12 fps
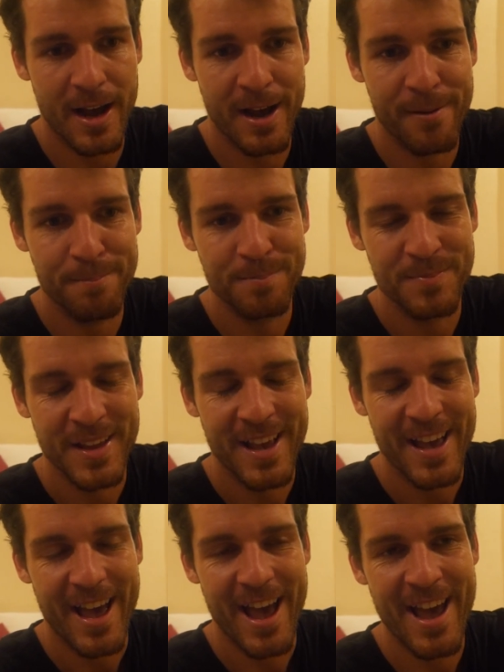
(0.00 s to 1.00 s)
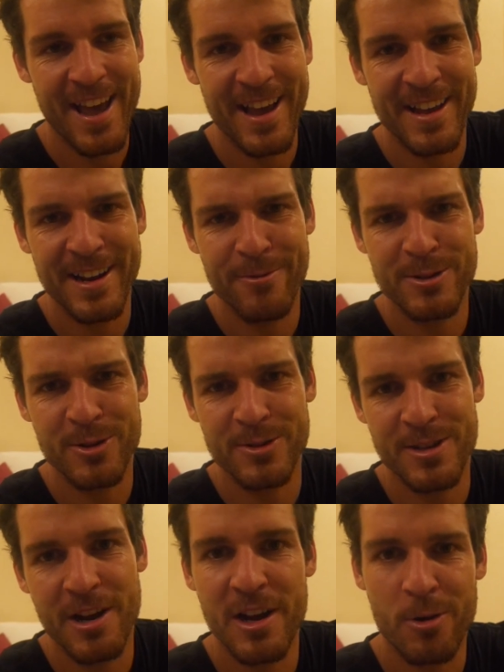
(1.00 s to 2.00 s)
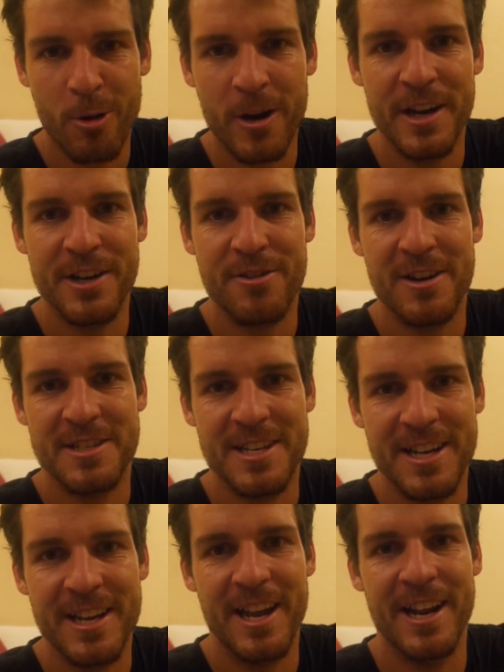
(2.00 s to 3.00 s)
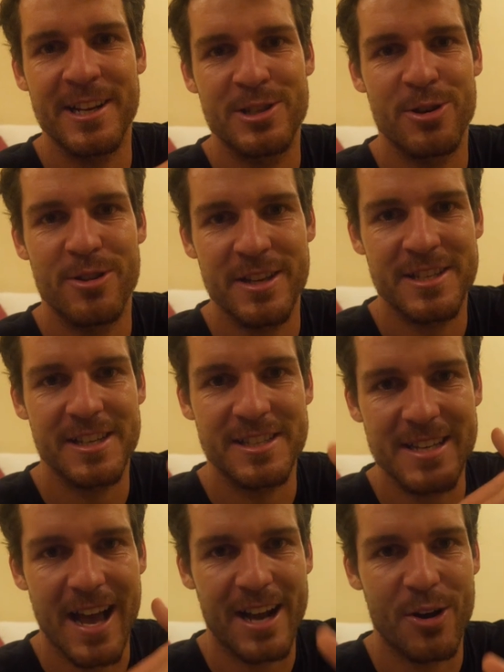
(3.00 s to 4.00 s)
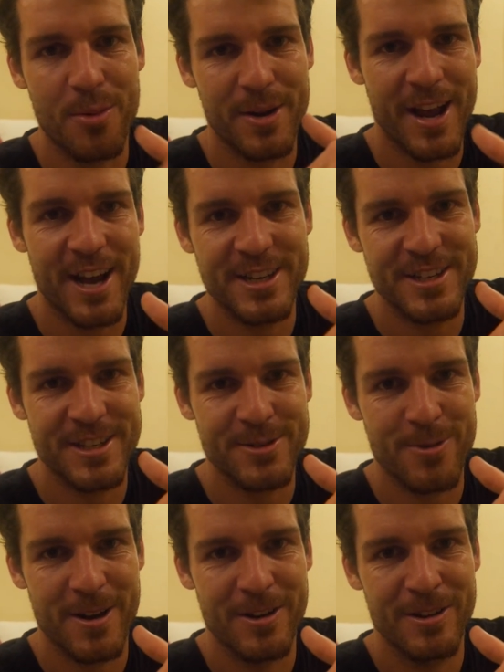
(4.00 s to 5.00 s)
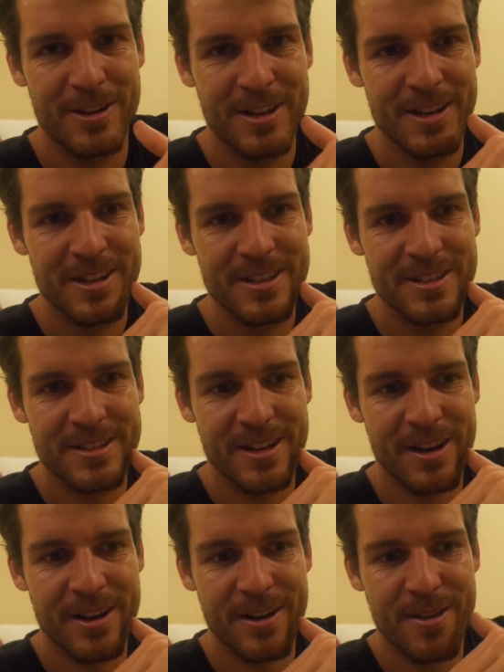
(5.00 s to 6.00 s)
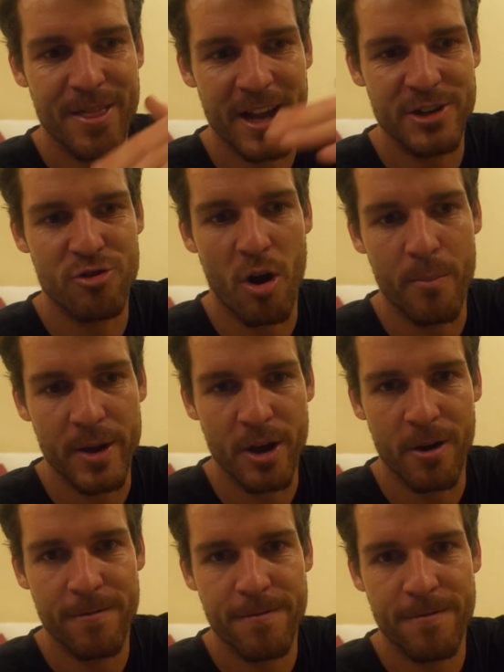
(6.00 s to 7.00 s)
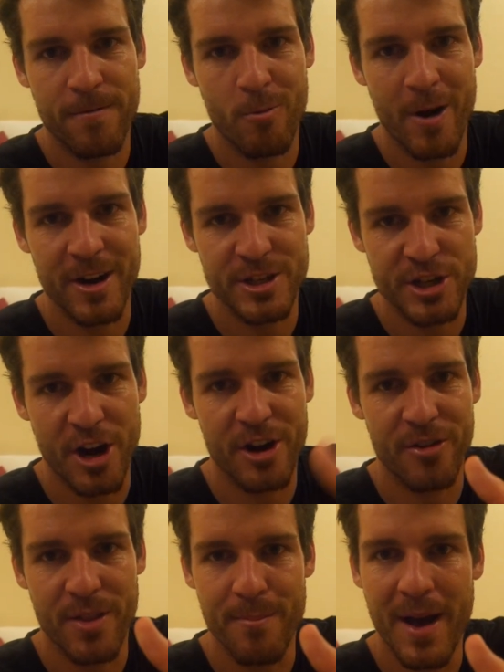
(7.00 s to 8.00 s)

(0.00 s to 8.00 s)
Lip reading: And it was also quite interesting getting to this exact accommodation as well. So they dropped me off where it showed on the